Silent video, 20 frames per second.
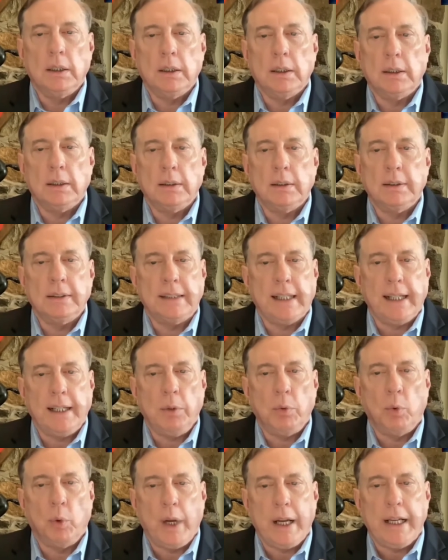they
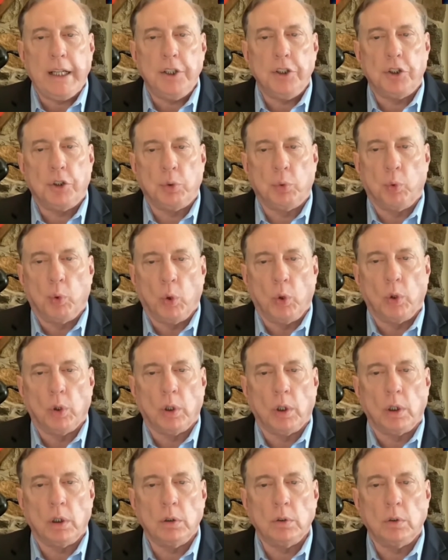waged
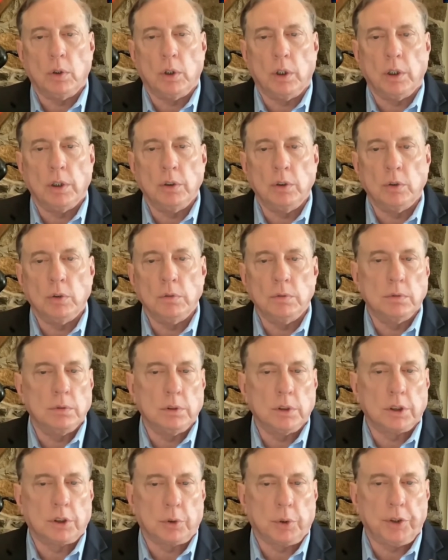war on
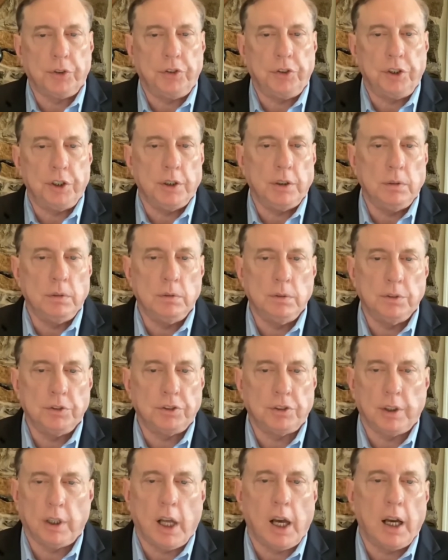the Christian
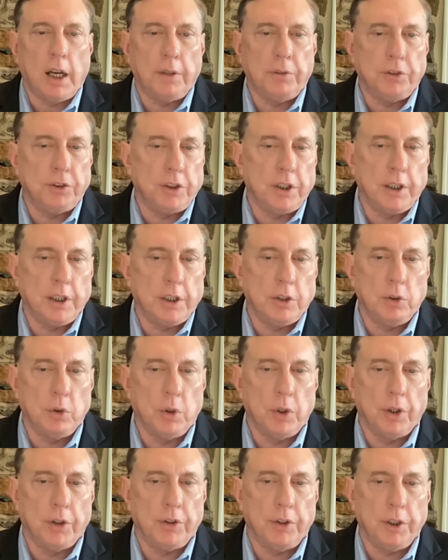Slavs to their
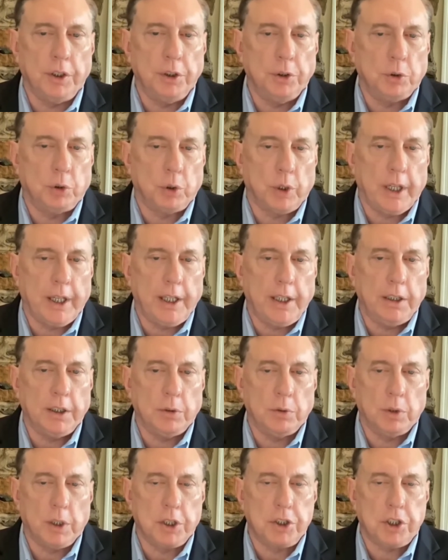north in Ukraine
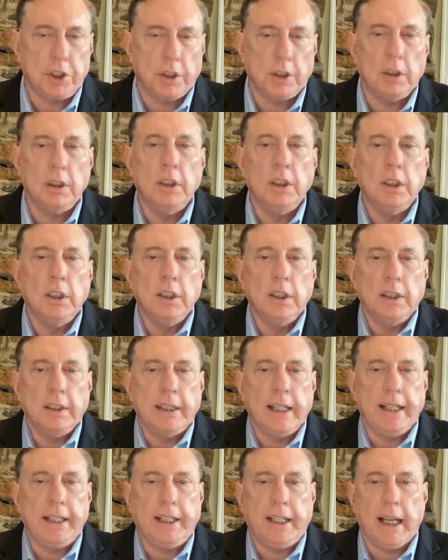and Russia.
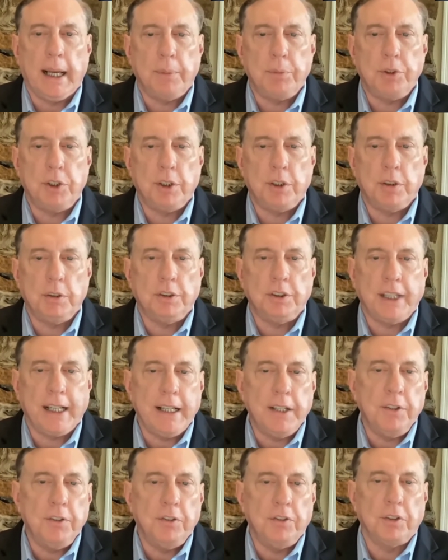They captured
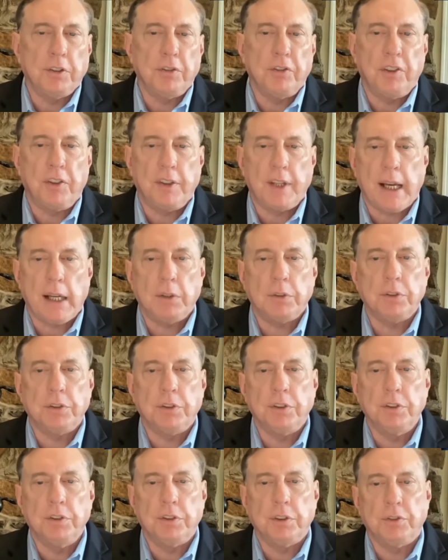tens of
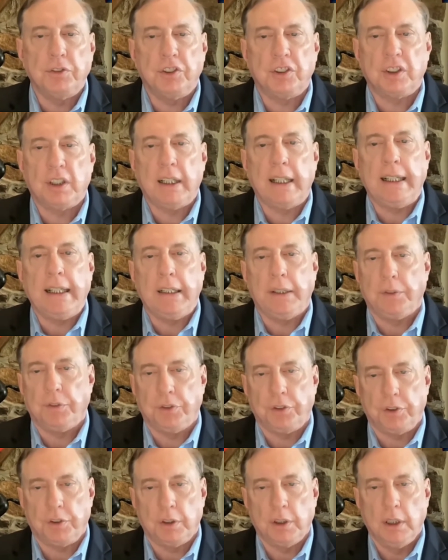thousands of
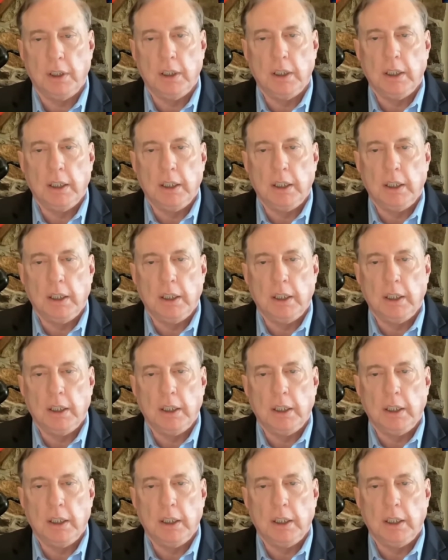slaves